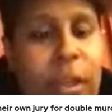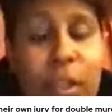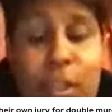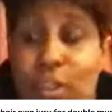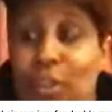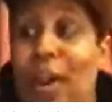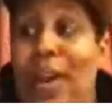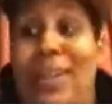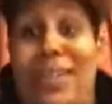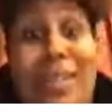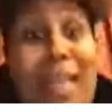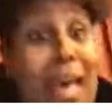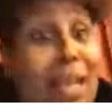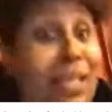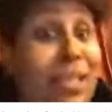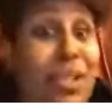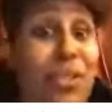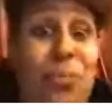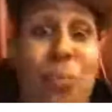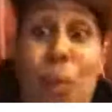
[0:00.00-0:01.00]
So I
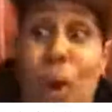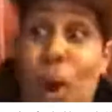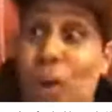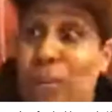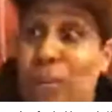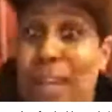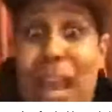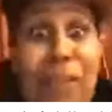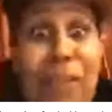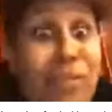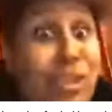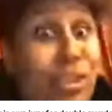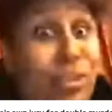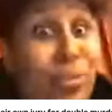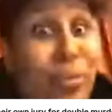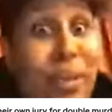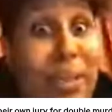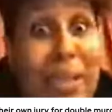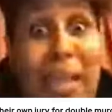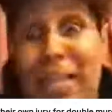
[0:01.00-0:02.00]
decided to just walk down the
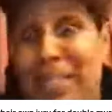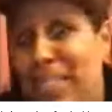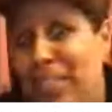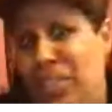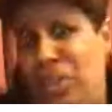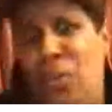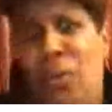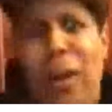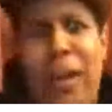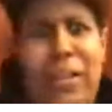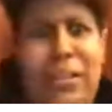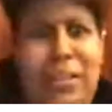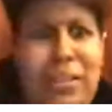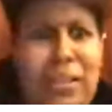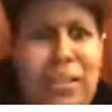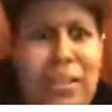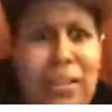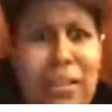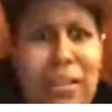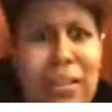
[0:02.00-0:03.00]
street? Like, that's
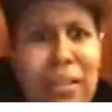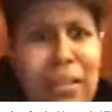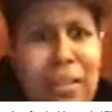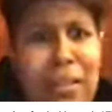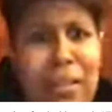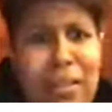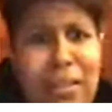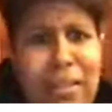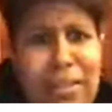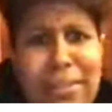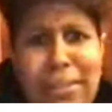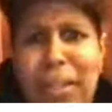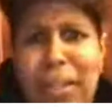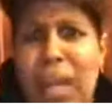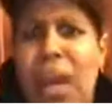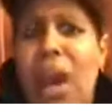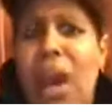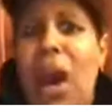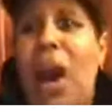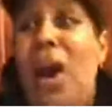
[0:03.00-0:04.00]
crazy.
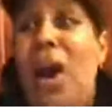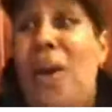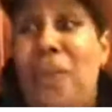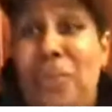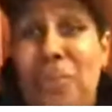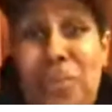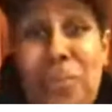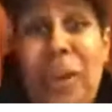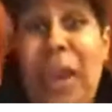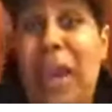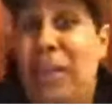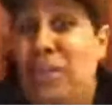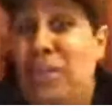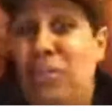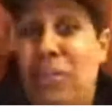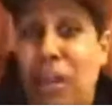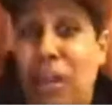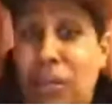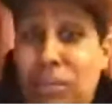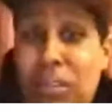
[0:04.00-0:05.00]
Oh, you got too
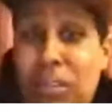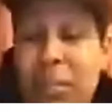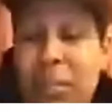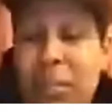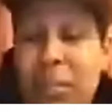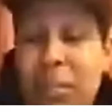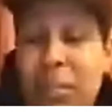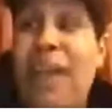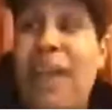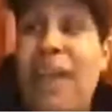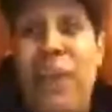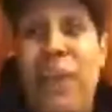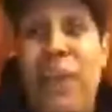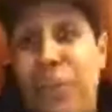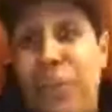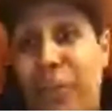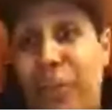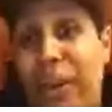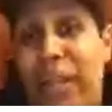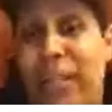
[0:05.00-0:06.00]
close to me. I felt
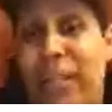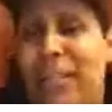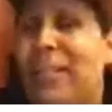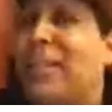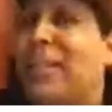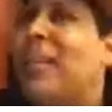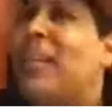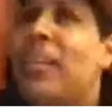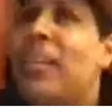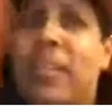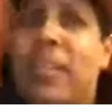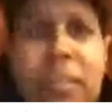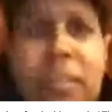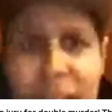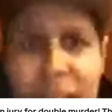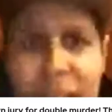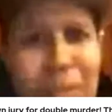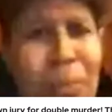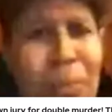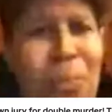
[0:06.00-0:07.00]
threatened.
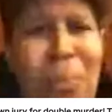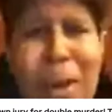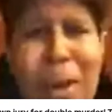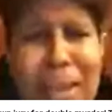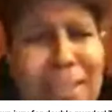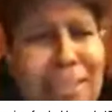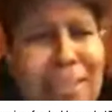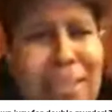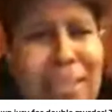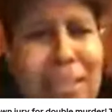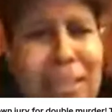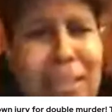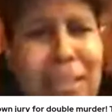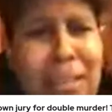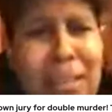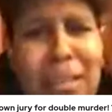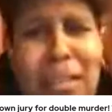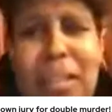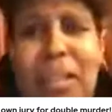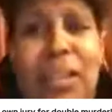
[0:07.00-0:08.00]
What?
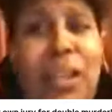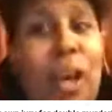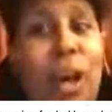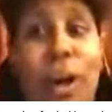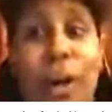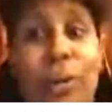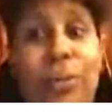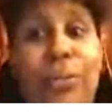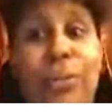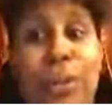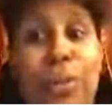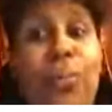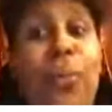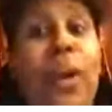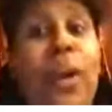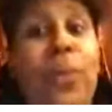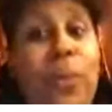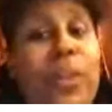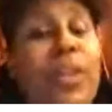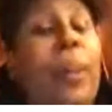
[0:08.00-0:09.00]
No, you
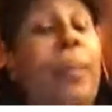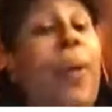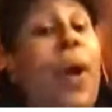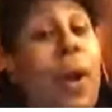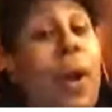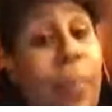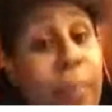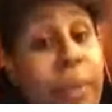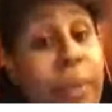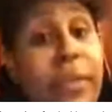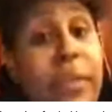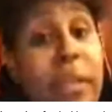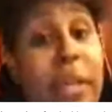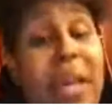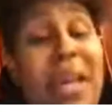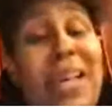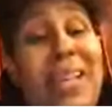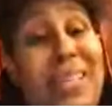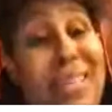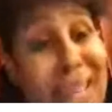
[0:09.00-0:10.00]
went with a purpose.
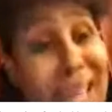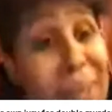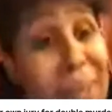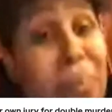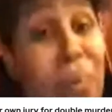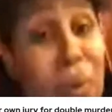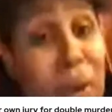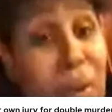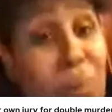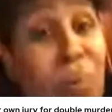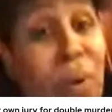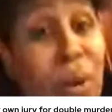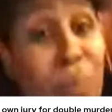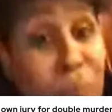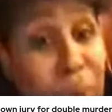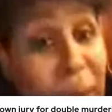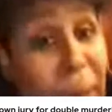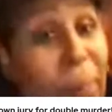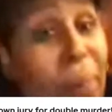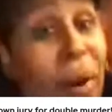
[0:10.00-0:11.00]
That boy went
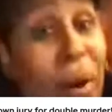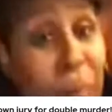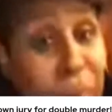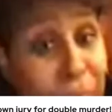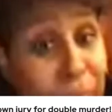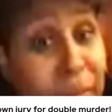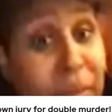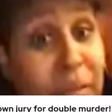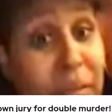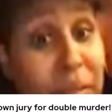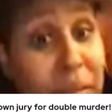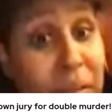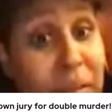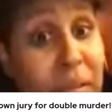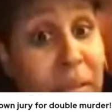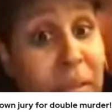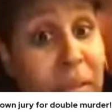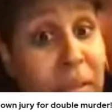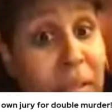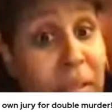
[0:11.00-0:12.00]
with a purpose.
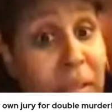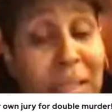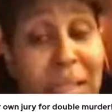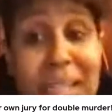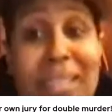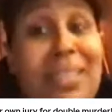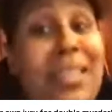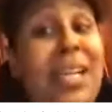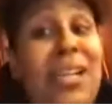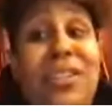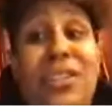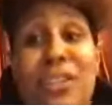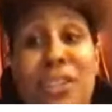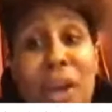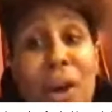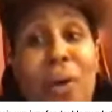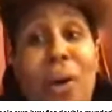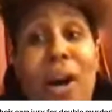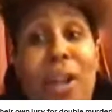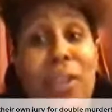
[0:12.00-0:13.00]
Because there's
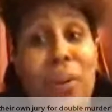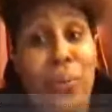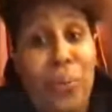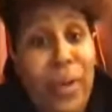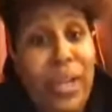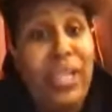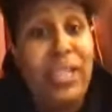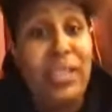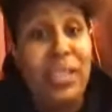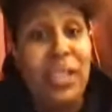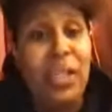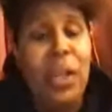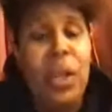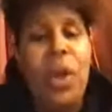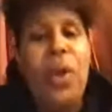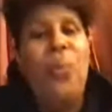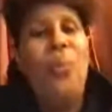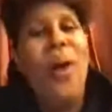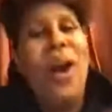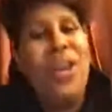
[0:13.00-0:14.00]
no other reason
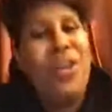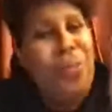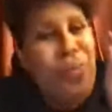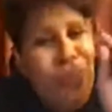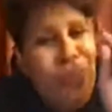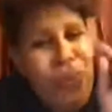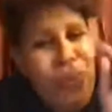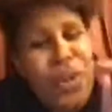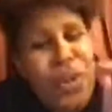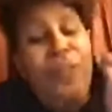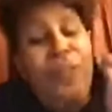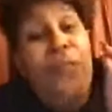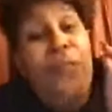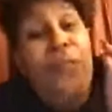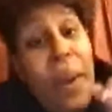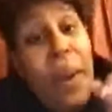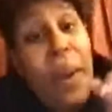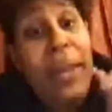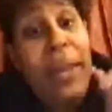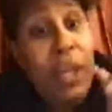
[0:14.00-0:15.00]
why you're
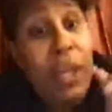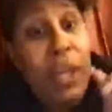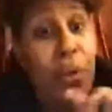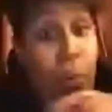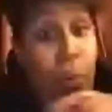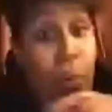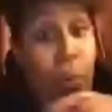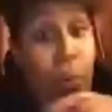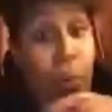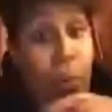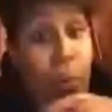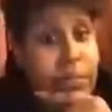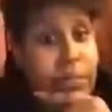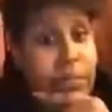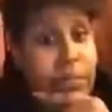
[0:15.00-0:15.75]
from Illinois